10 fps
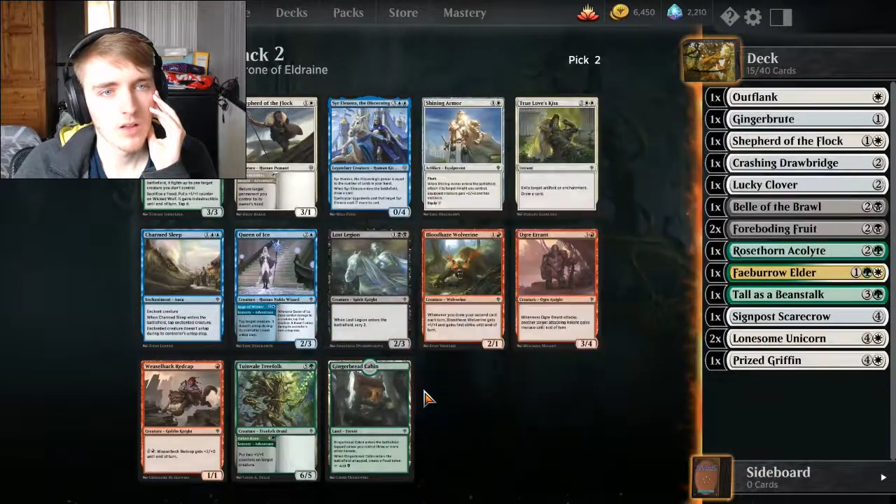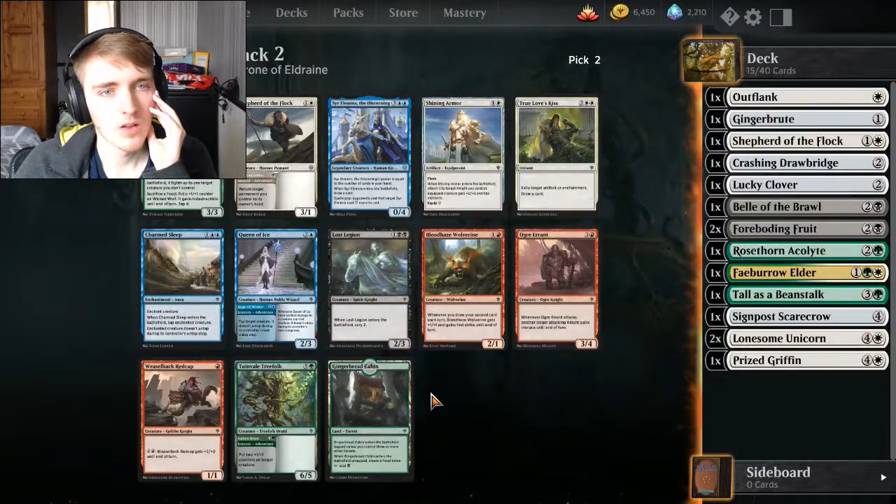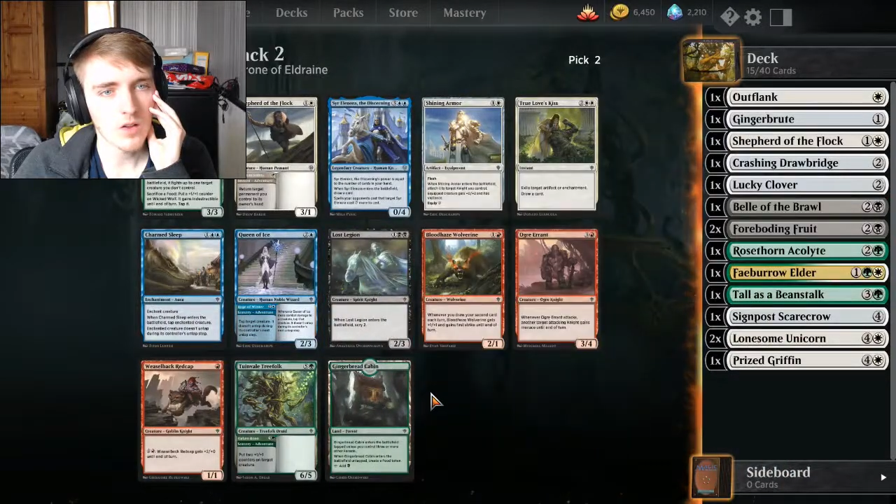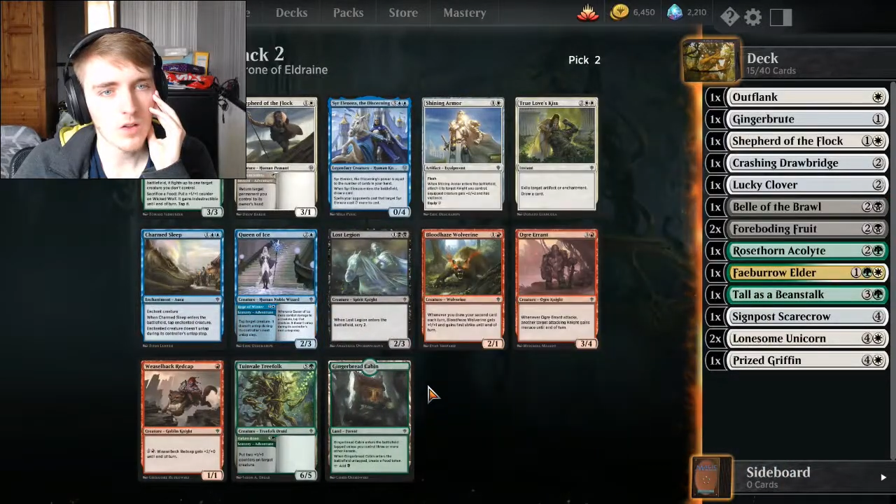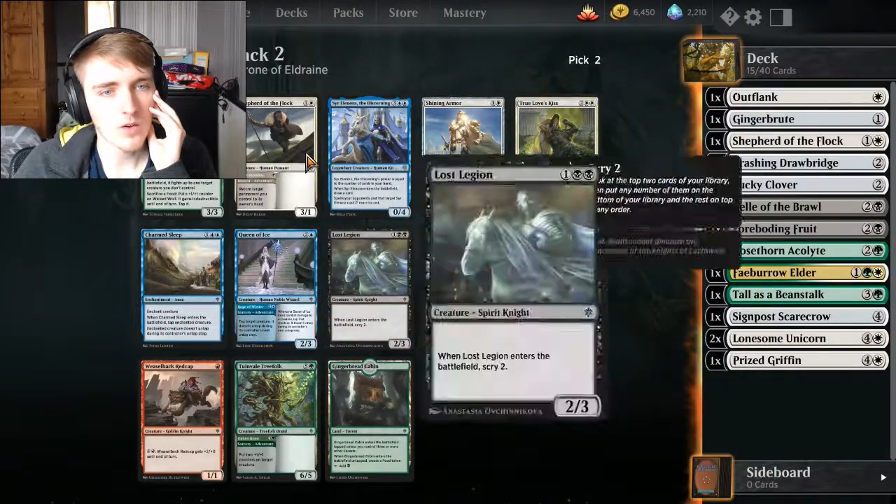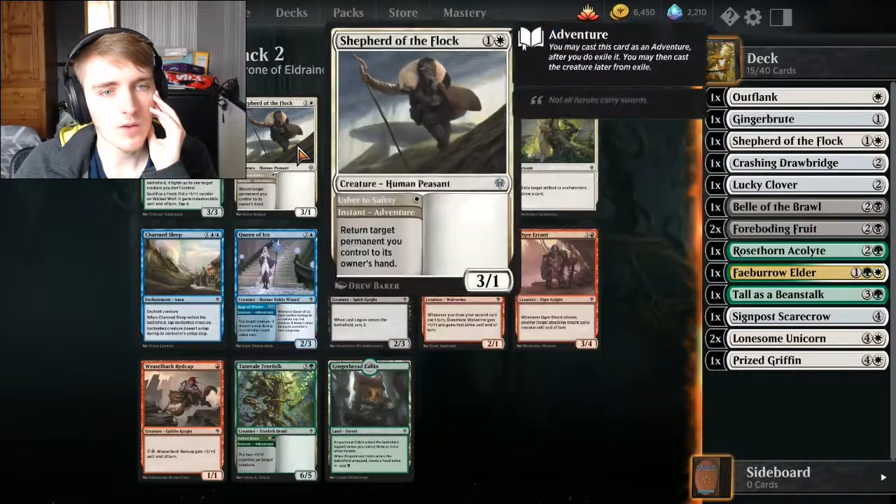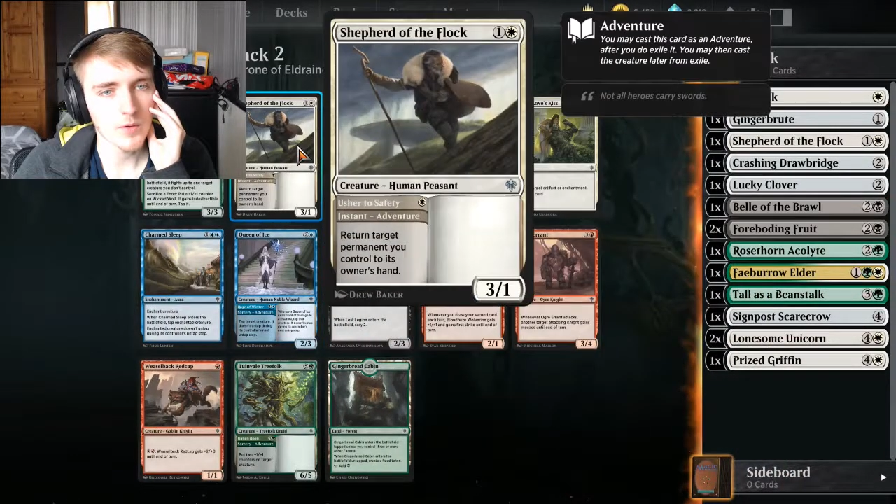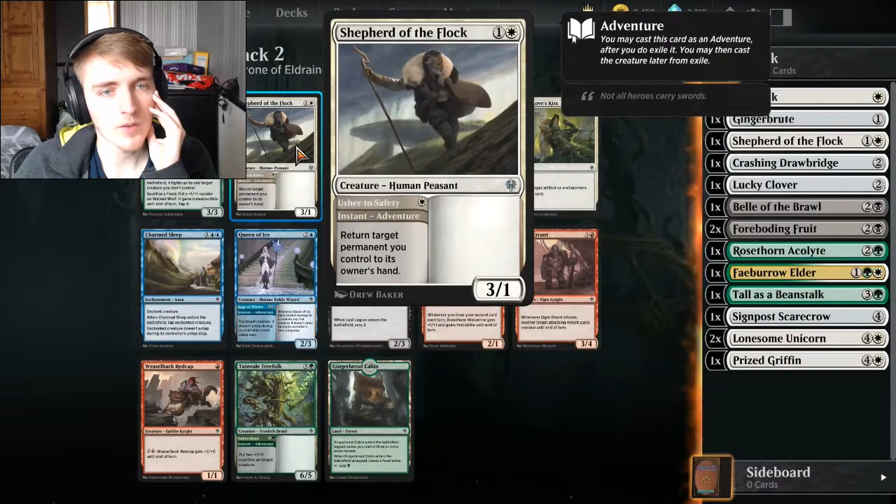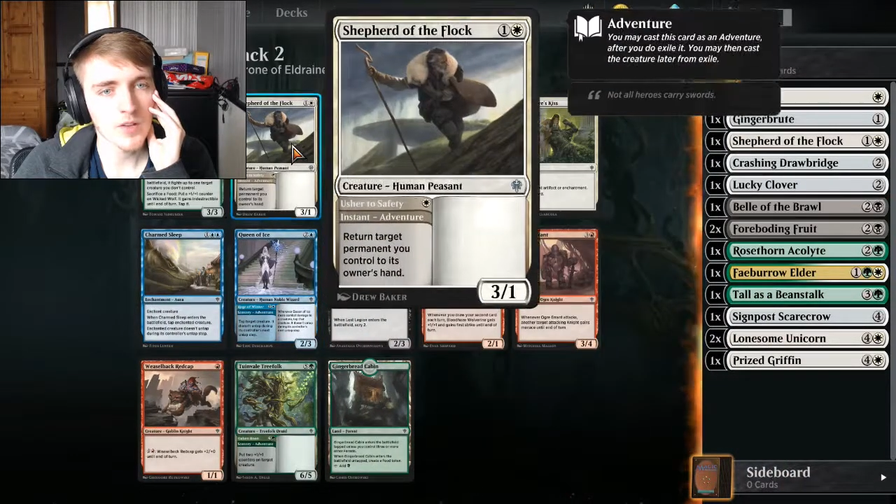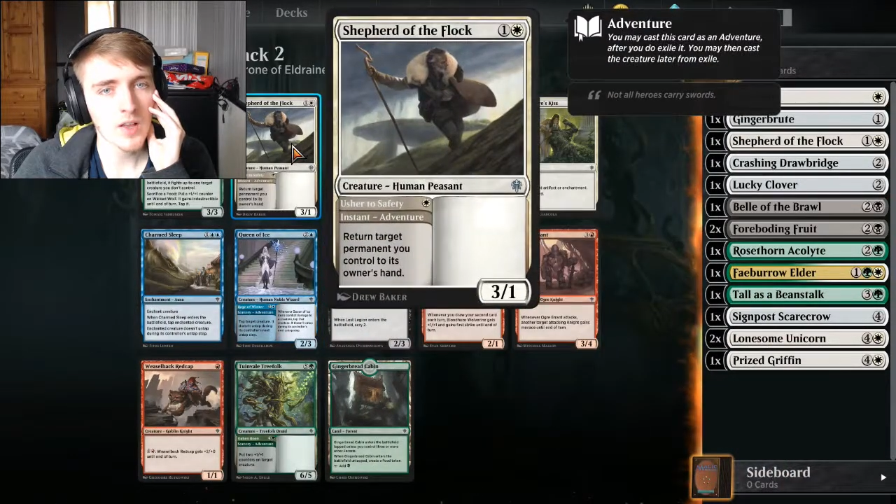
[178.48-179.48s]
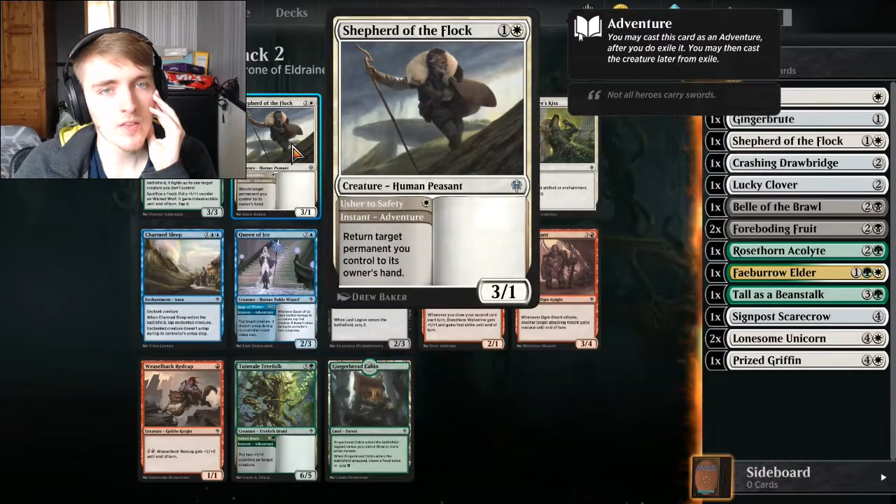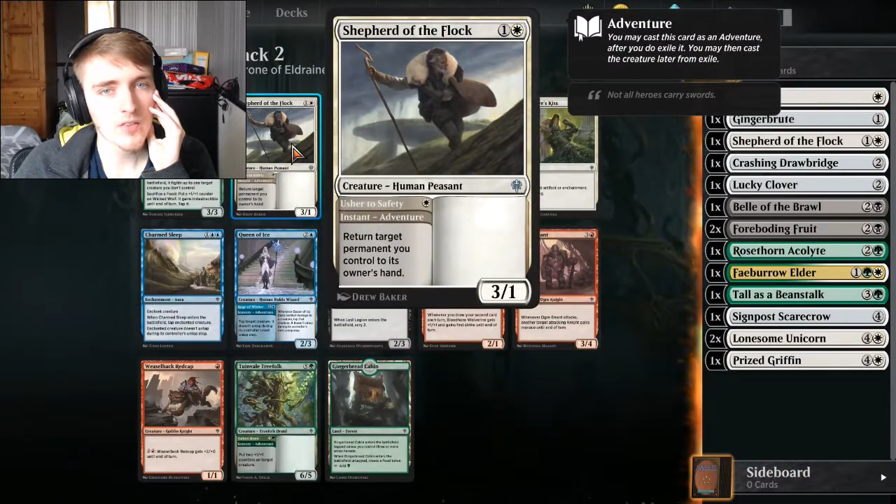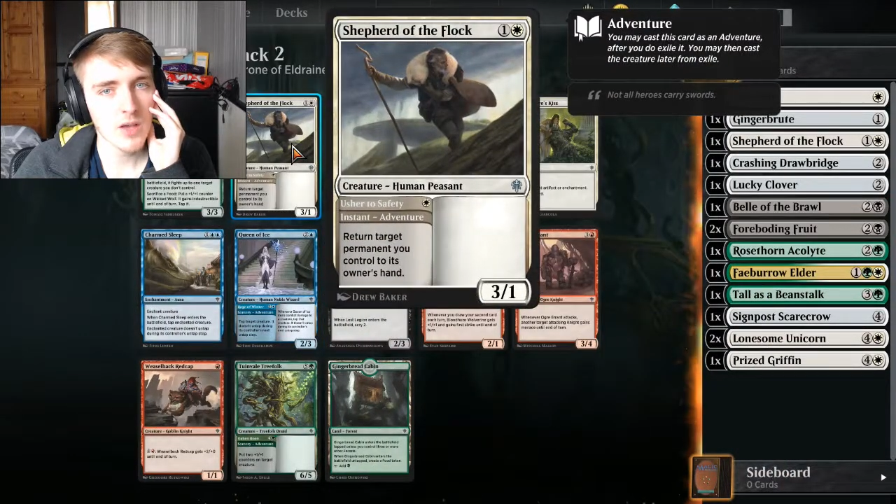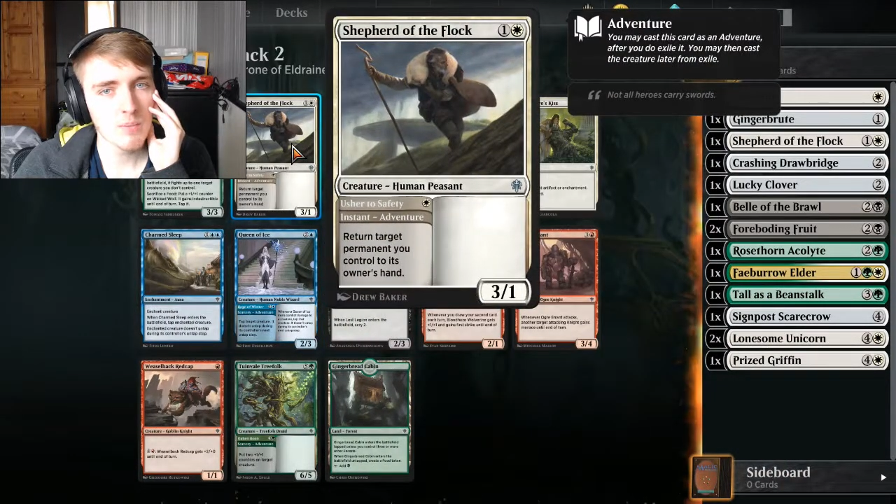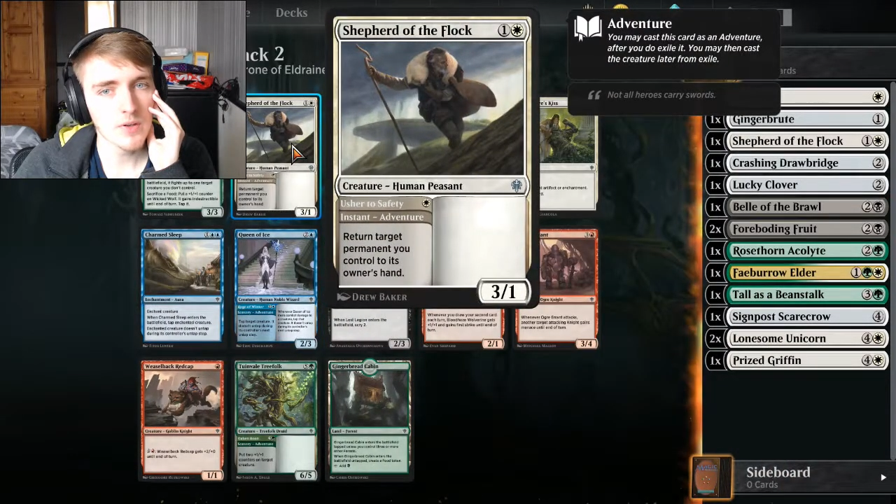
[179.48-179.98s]
Alright, got another
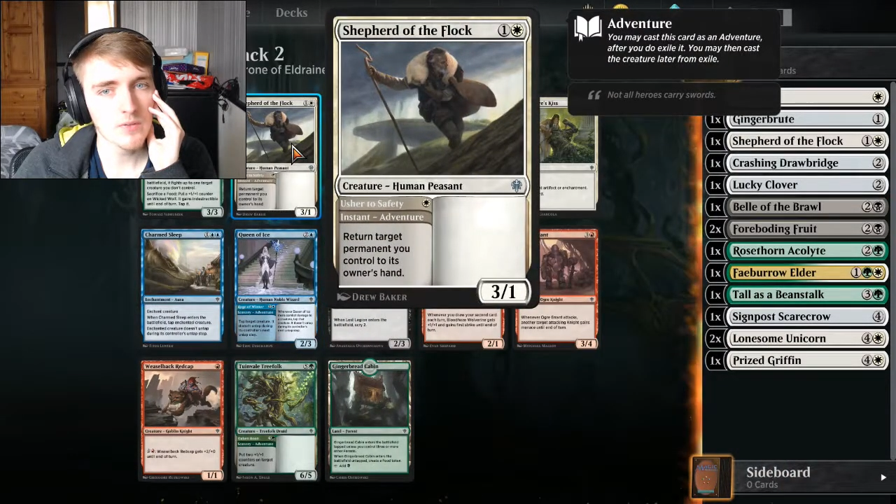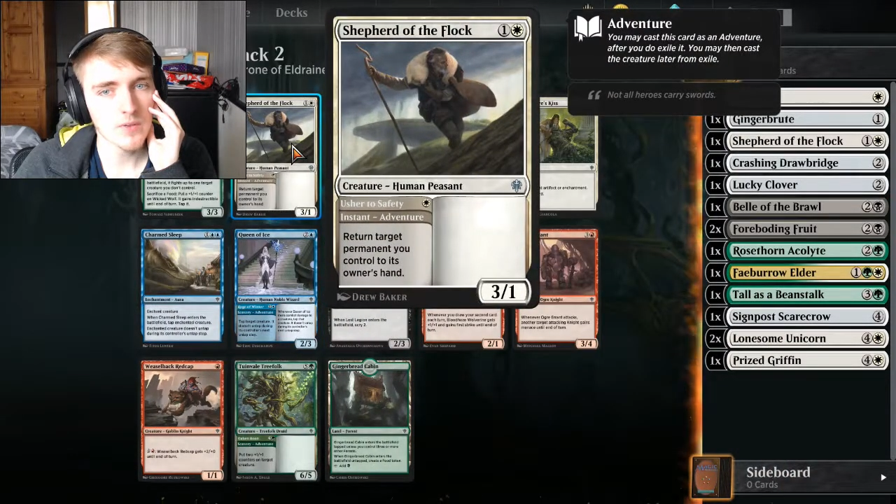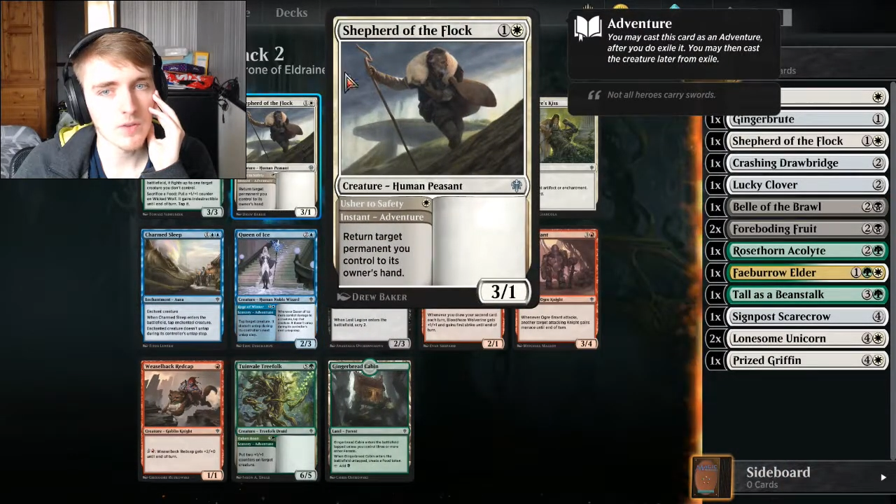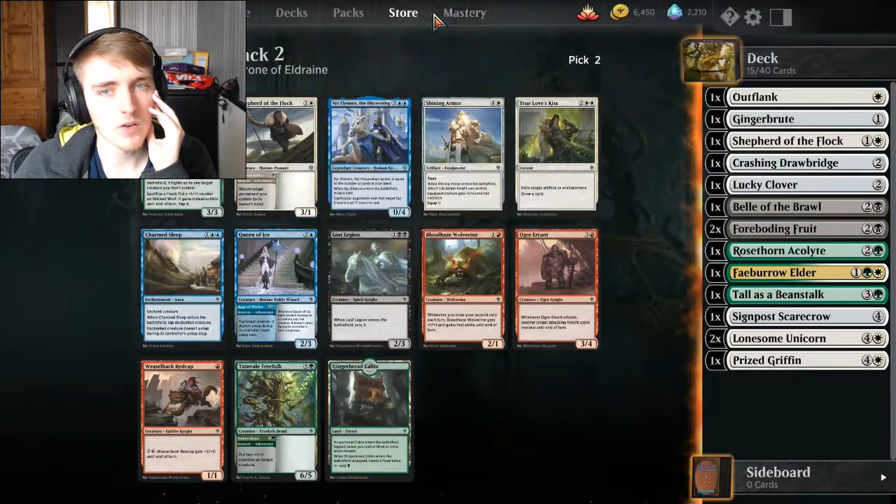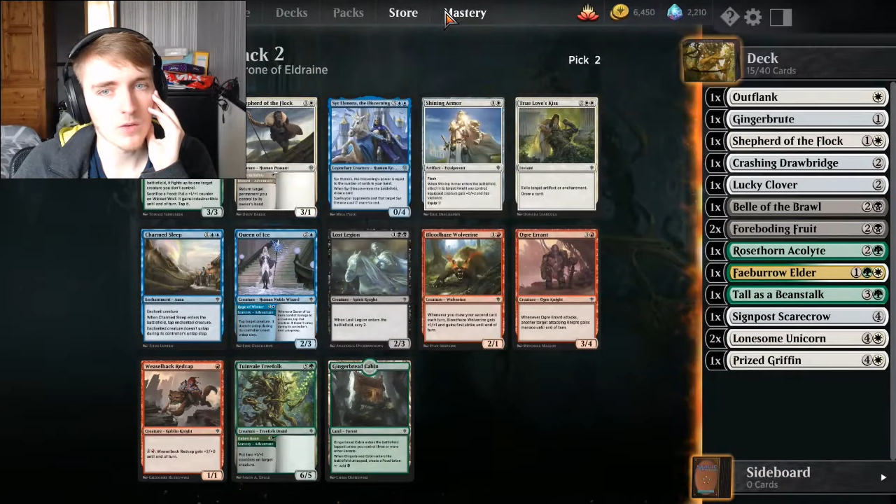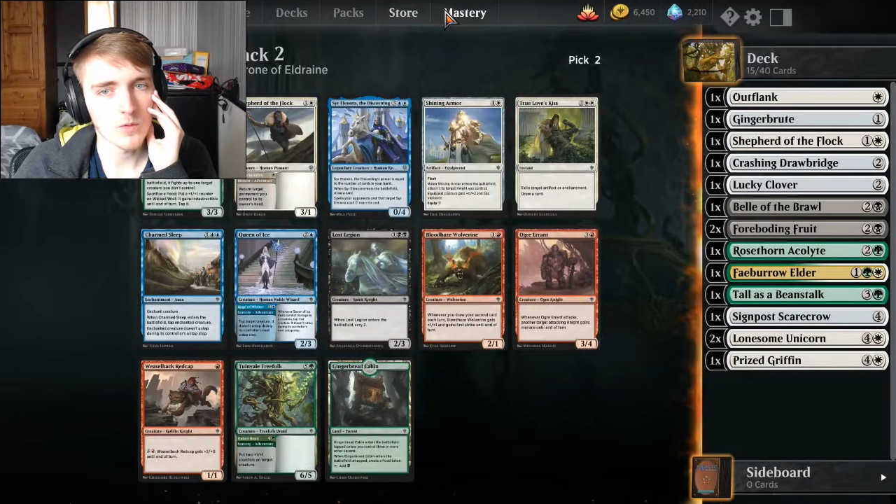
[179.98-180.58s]
Shepherd of the Flock,